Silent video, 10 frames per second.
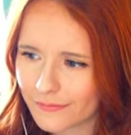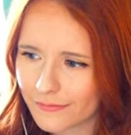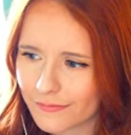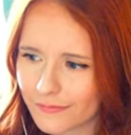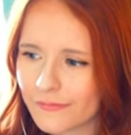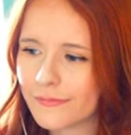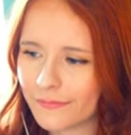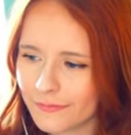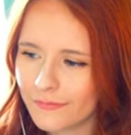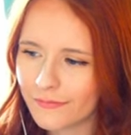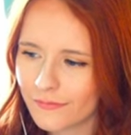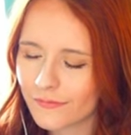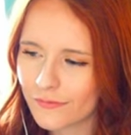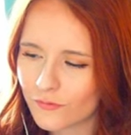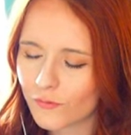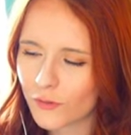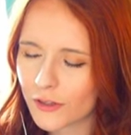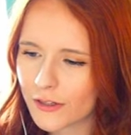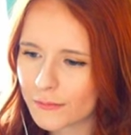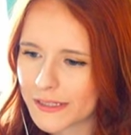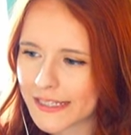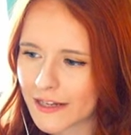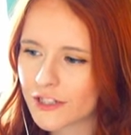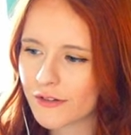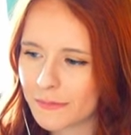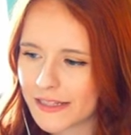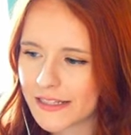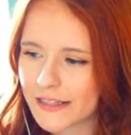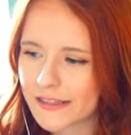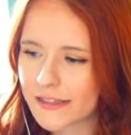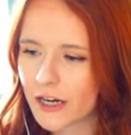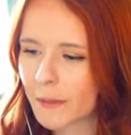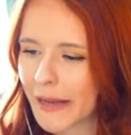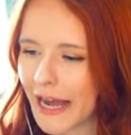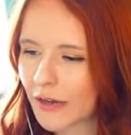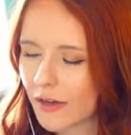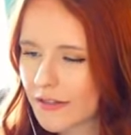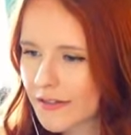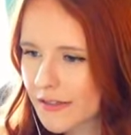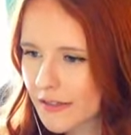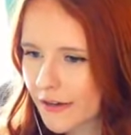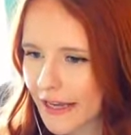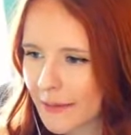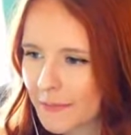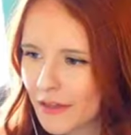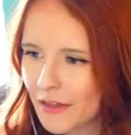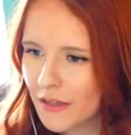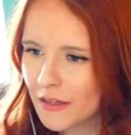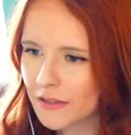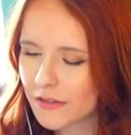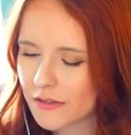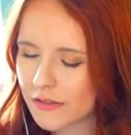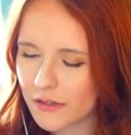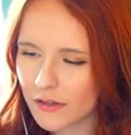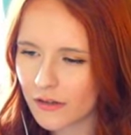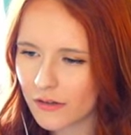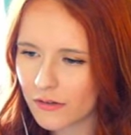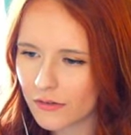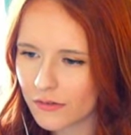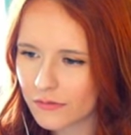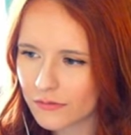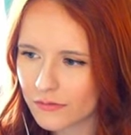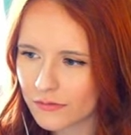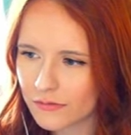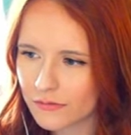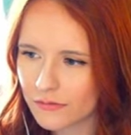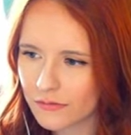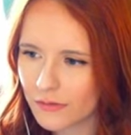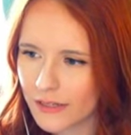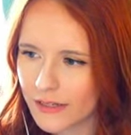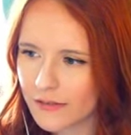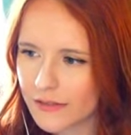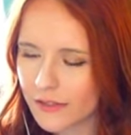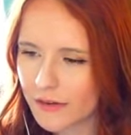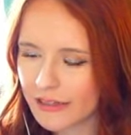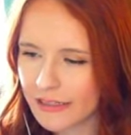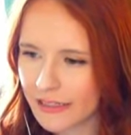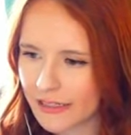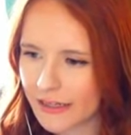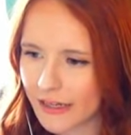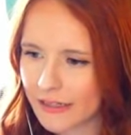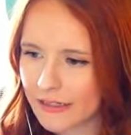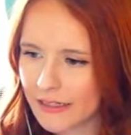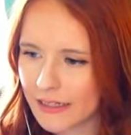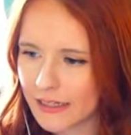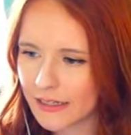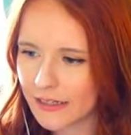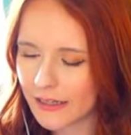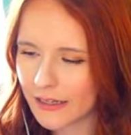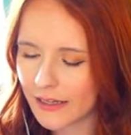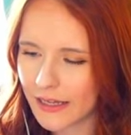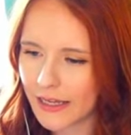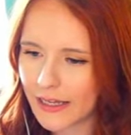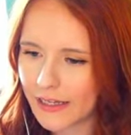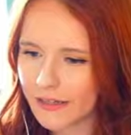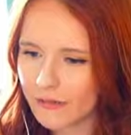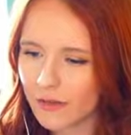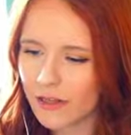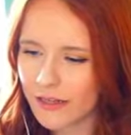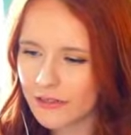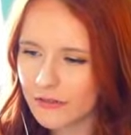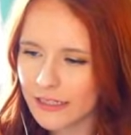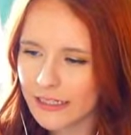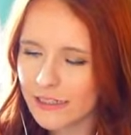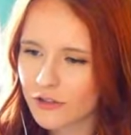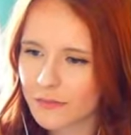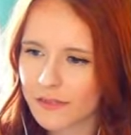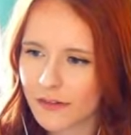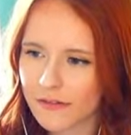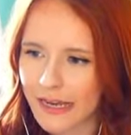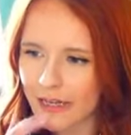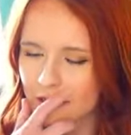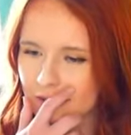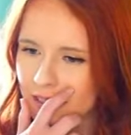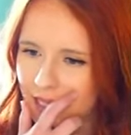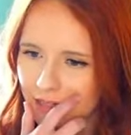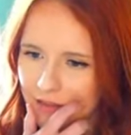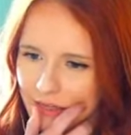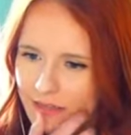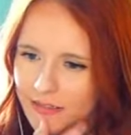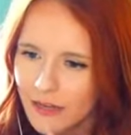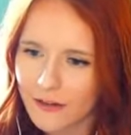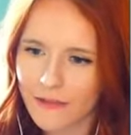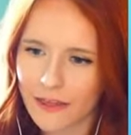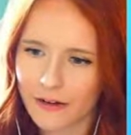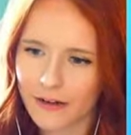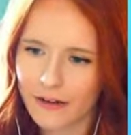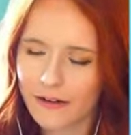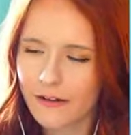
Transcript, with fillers: Mm-hmm. mm-hmm were pistachio and minty because there are pack ones. Okay. So, what else do I need? I need a, well, I don't need any dreamstones. I can just take these out of here.